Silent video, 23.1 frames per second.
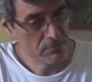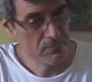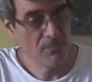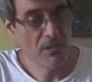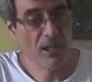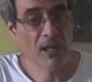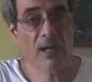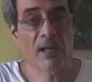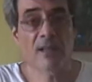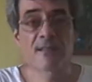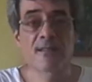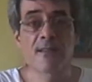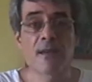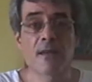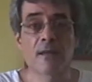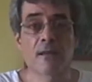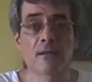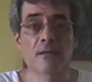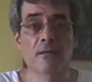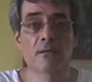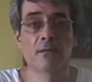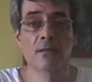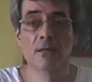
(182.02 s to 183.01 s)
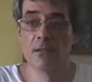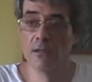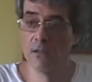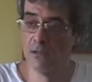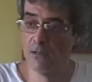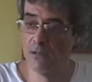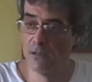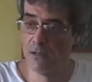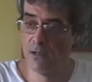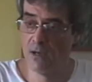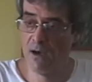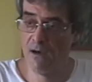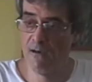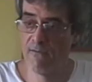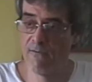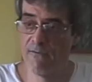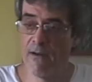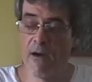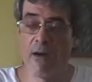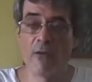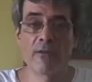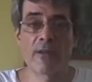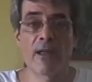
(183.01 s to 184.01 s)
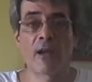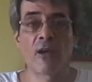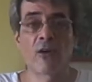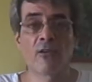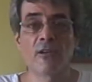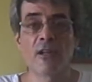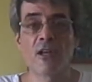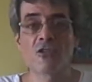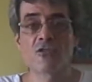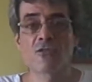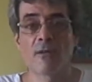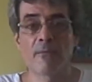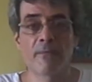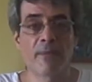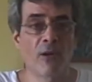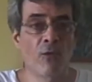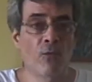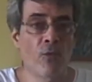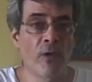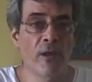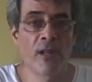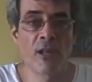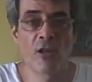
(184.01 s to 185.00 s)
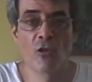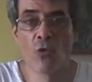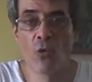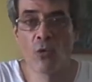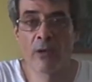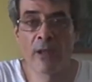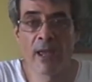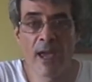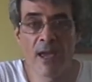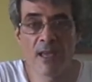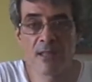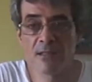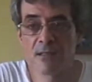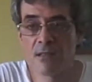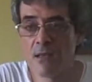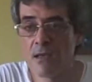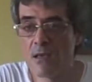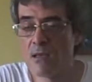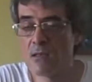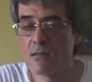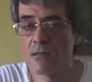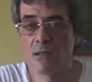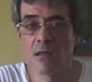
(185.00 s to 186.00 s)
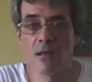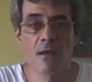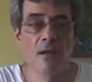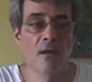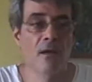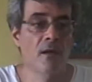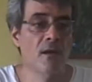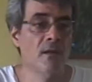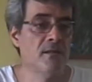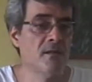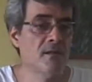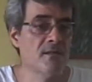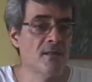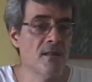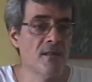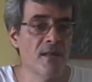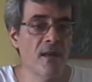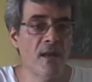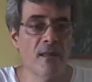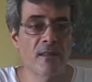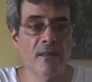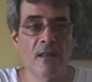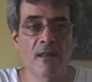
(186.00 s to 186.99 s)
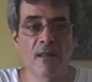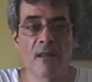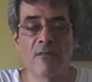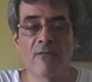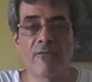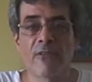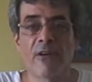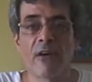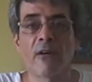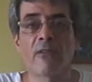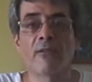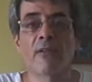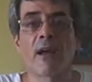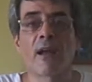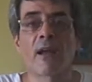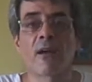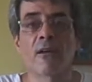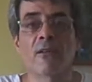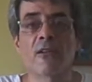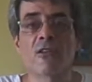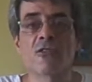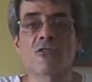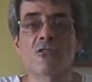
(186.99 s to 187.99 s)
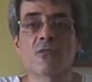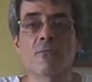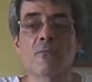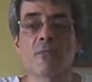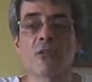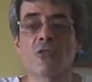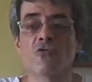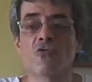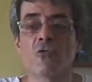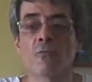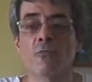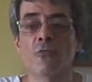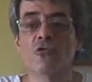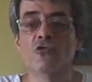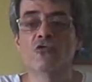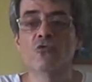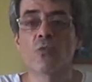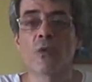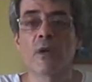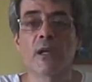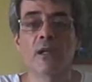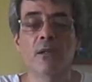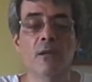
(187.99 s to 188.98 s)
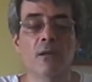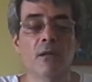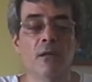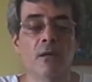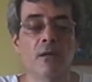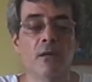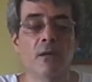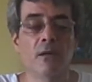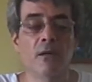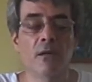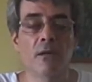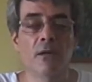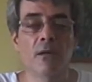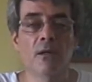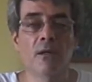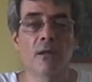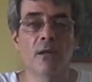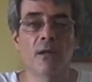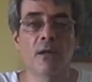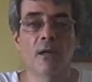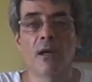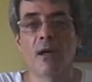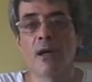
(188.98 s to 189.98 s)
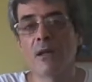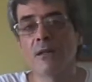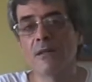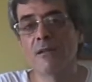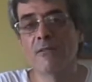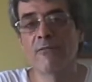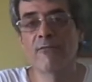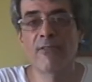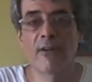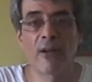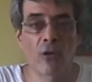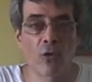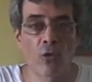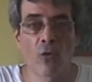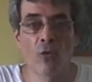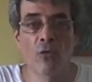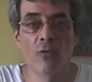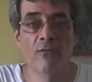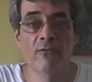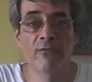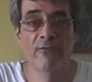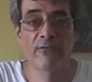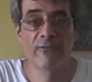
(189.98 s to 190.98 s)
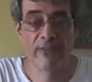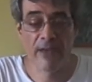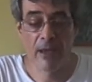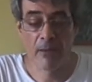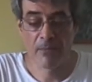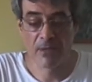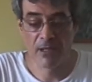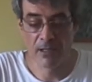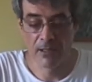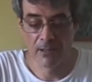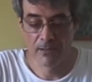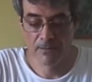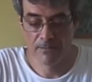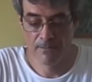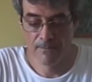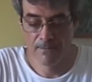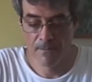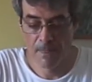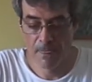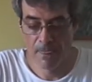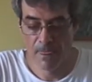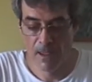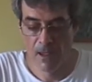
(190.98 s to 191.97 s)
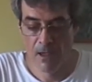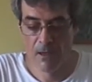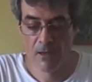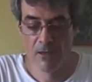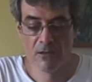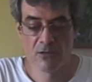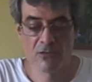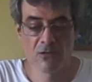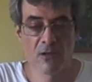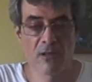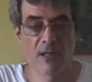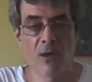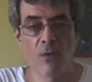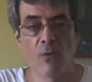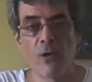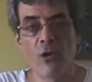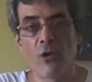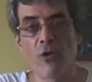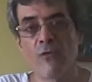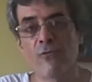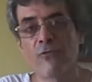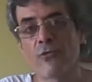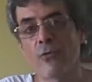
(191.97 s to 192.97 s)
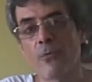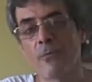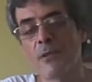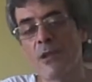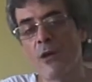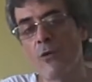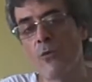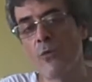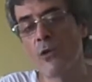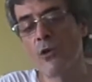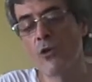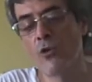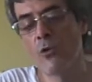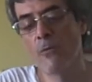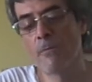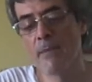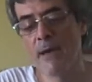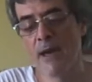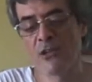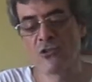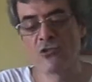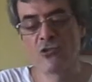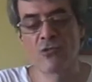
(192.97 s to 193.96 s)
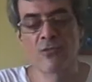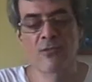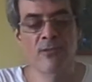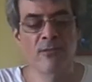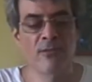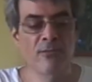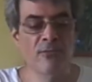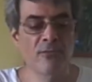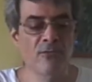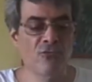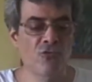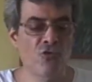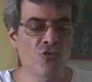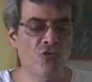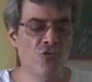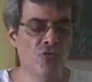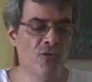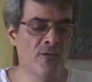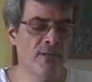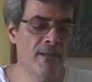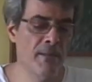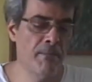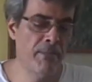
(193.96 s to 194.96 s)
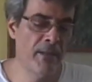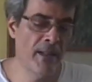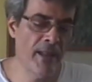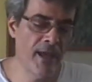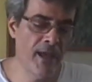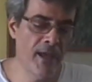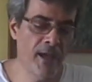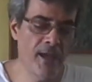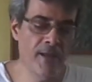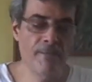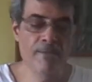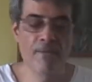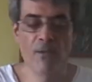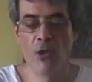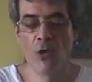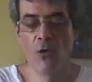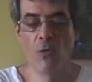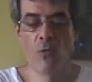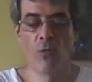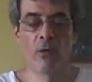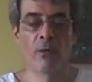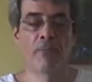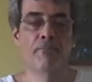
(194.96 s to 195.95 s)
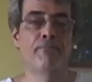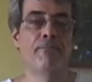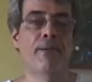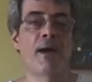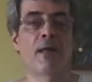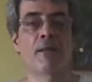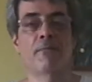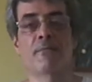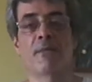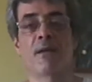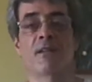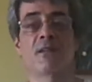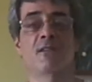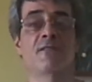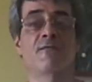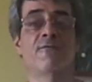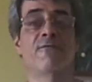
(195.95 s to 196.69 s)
like I said, I found a connection. I've been reading all cases, this and that, and I found a connection between Bruce Wayne and the Falcone family. So then from there we go back to the plane where Batman is